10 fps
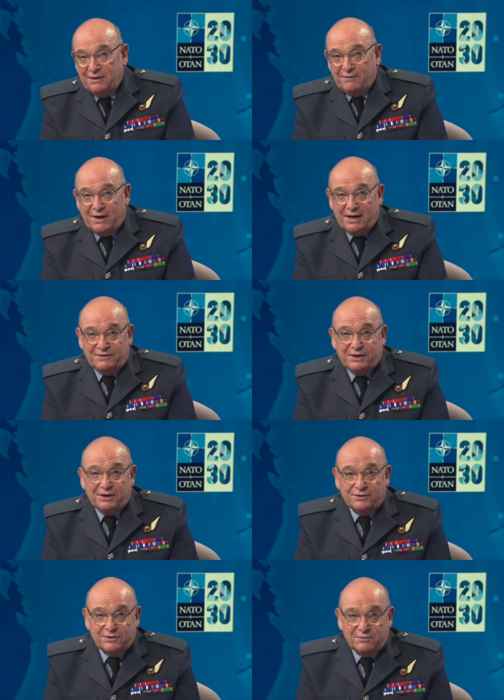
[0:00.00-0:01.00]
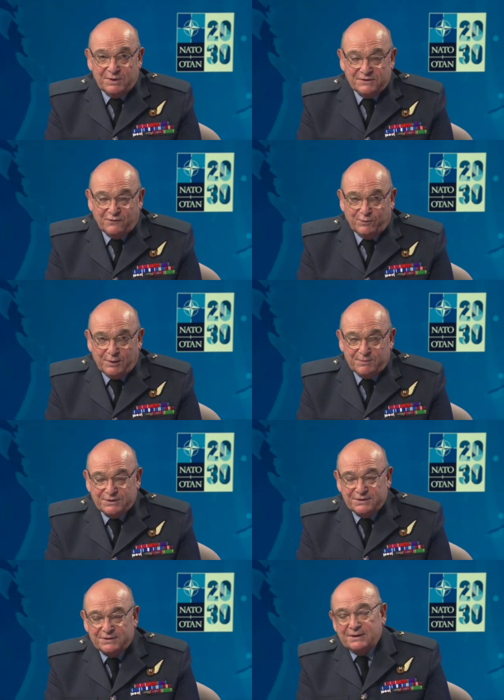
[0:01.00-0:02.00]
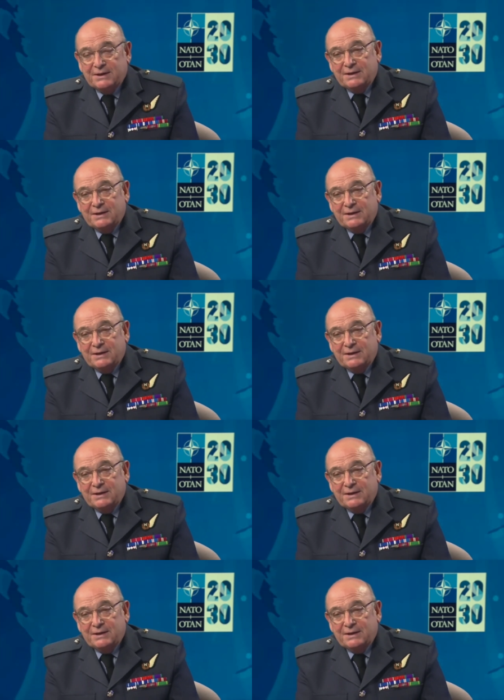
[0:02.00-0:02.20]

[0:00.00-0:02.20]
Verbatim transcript: for anything other than peaceful purposes.